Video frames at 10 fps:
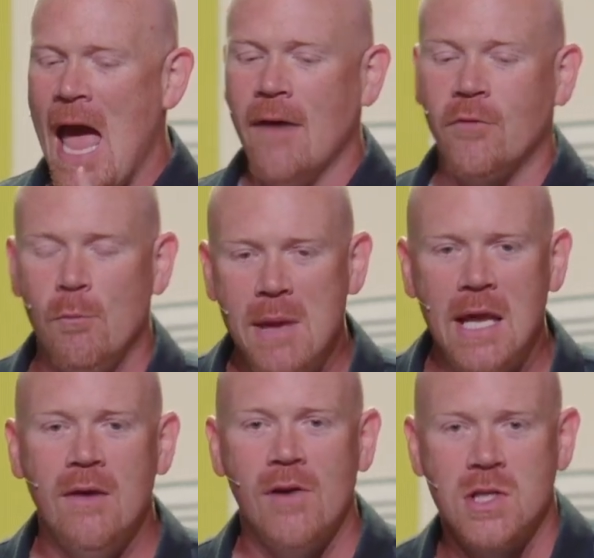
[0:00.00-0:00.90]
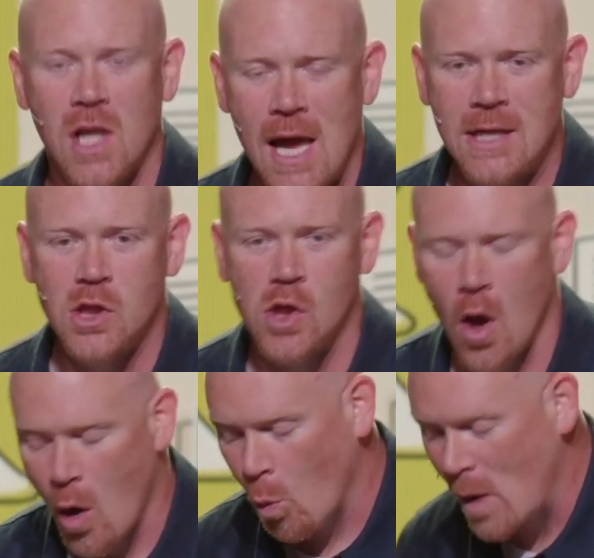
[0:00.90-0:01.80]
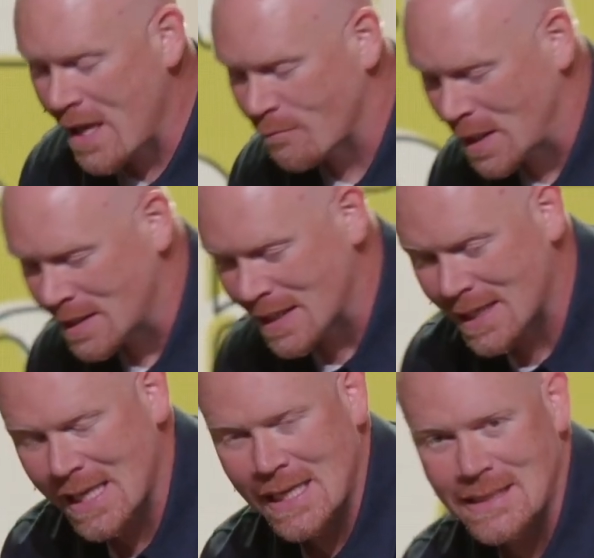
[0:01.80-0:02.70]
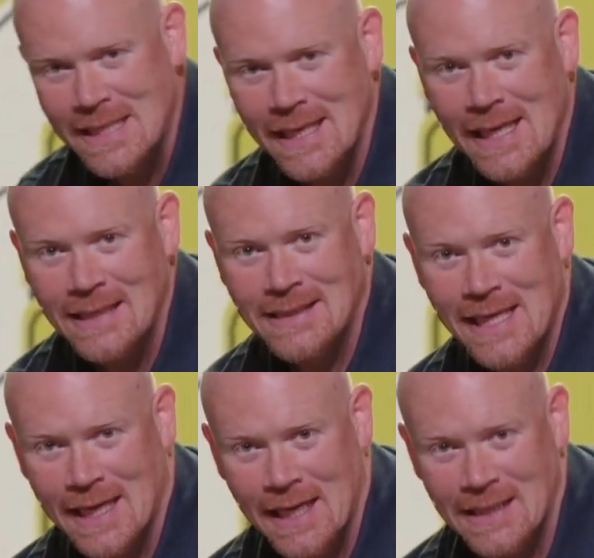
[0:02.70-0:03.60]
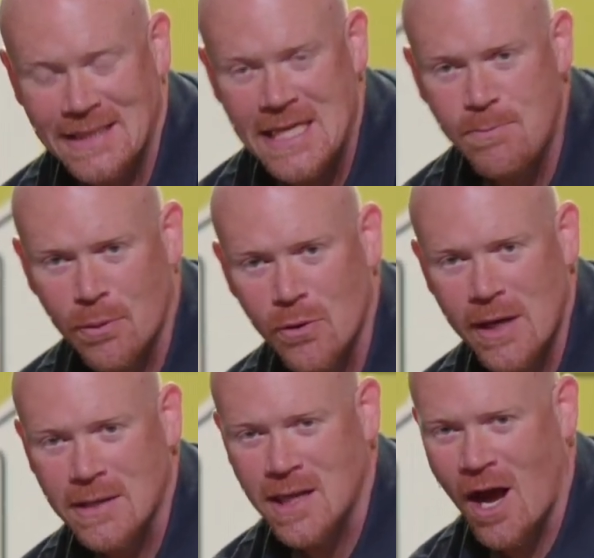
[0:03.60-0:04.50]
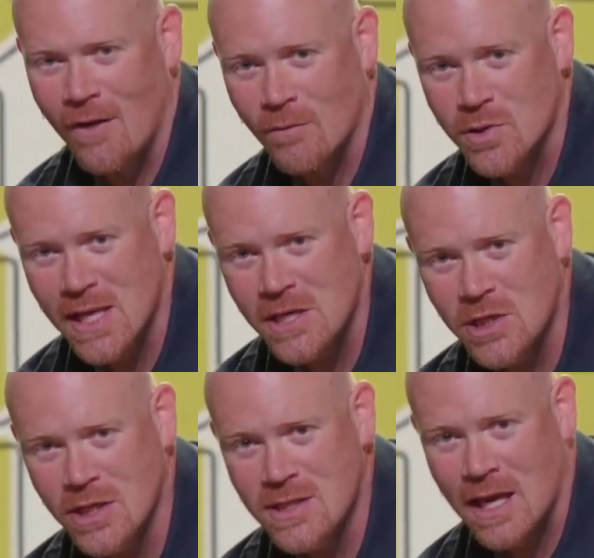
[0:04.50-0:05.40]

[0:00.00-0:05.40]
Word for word: and for many of us, like Saul, we have been digging, digging, digging deeper into conversations